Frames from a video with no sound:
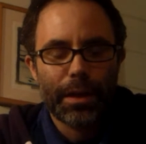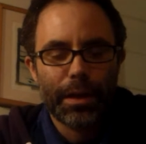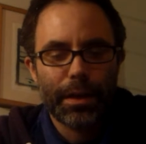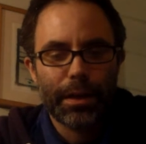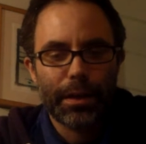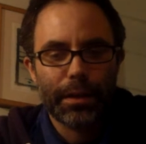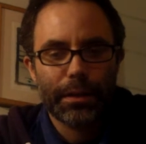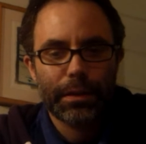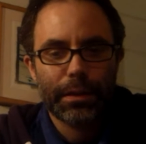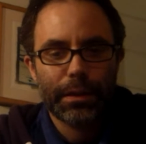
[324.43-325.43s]

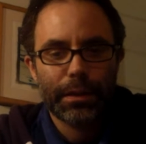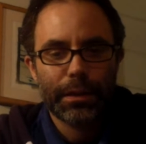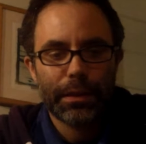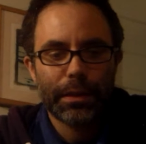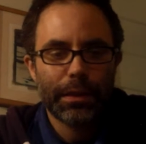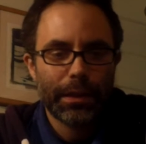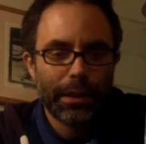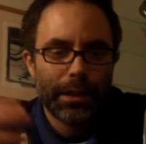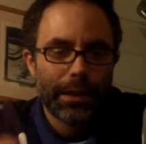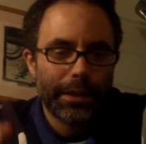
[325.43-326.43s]

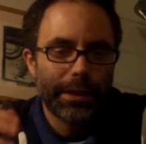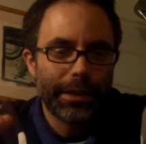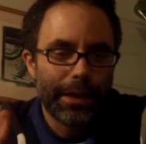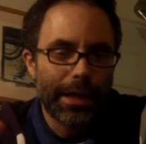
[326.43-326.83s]
Then